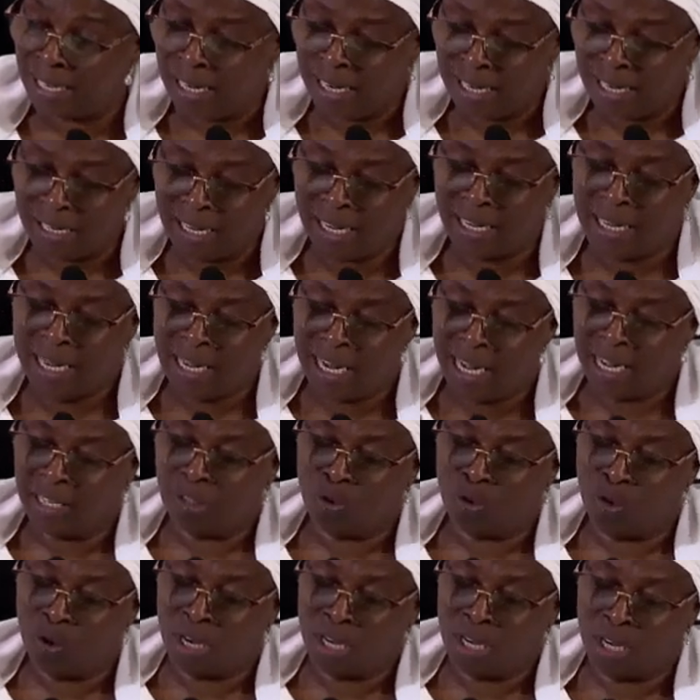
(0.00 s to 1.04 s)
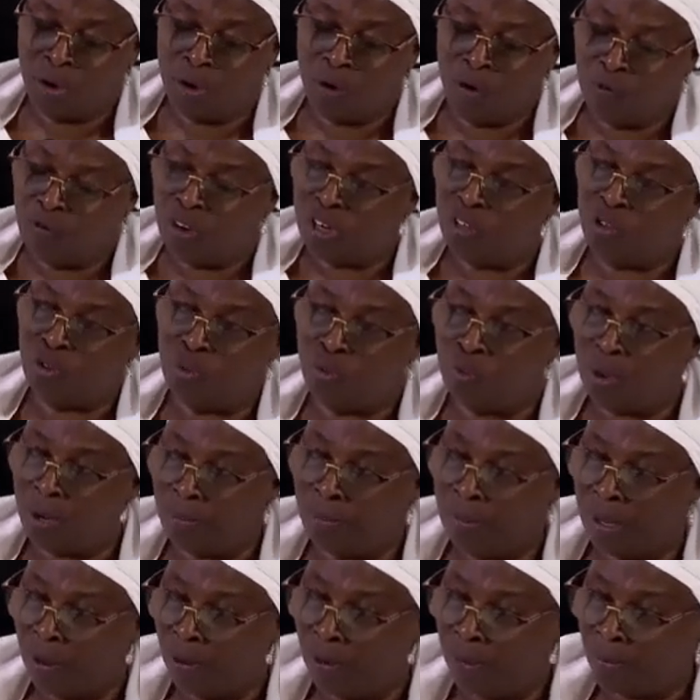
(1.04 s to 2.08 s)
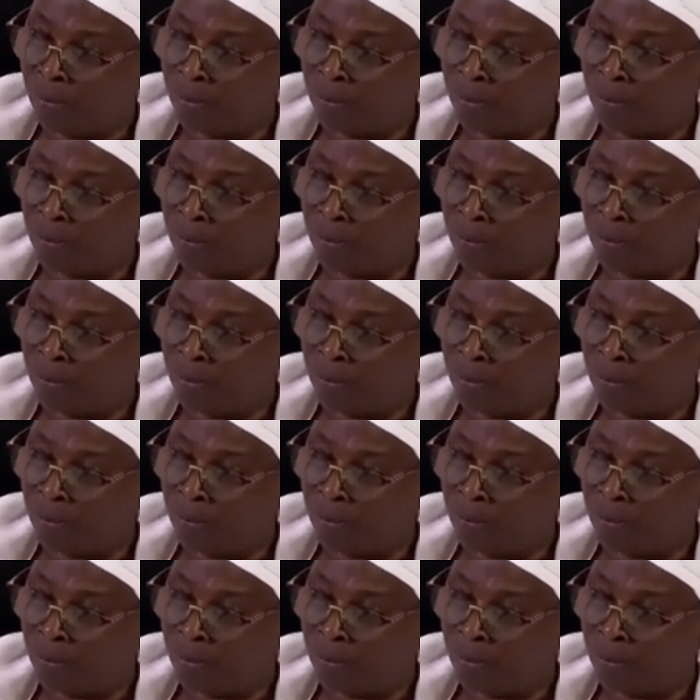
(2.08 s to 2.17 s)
that he has already offered you 1 million?